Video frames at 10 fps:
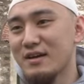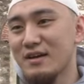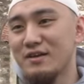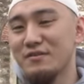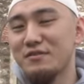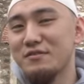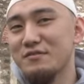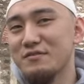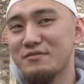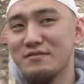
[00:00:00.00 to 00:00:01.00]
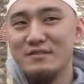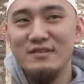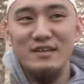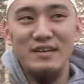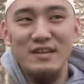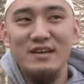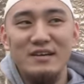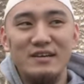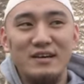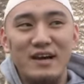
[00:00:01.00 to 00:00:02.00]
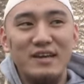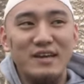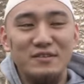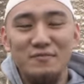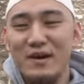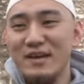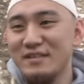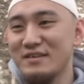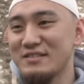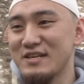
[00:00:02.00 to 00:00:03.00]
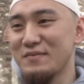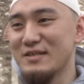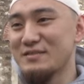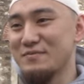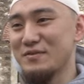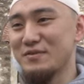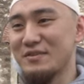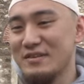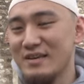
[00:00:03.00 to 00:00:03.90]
You know, here I can't find Japanese food.